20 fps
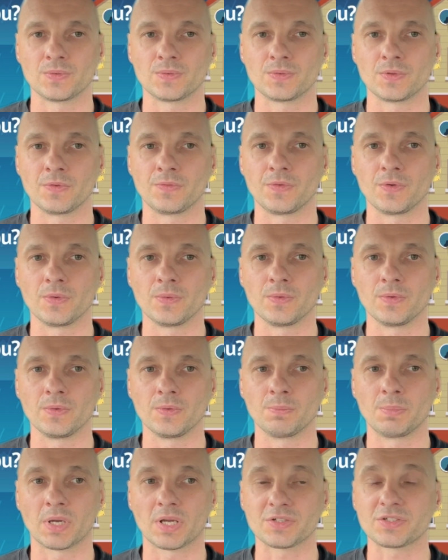If you
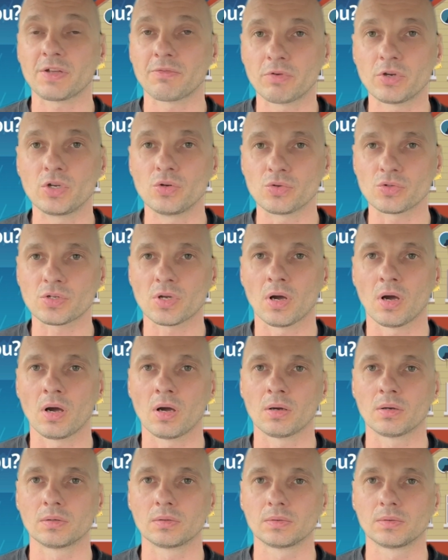because every used car
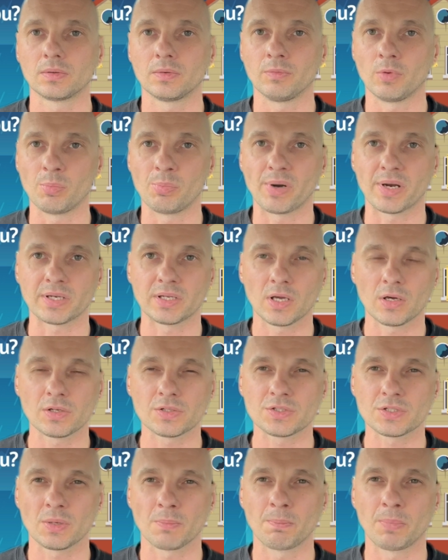will break down at
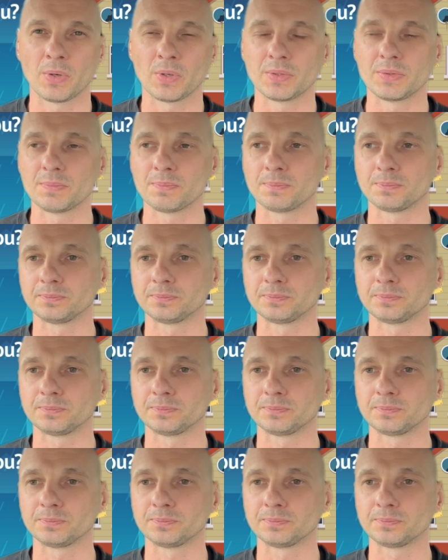some point,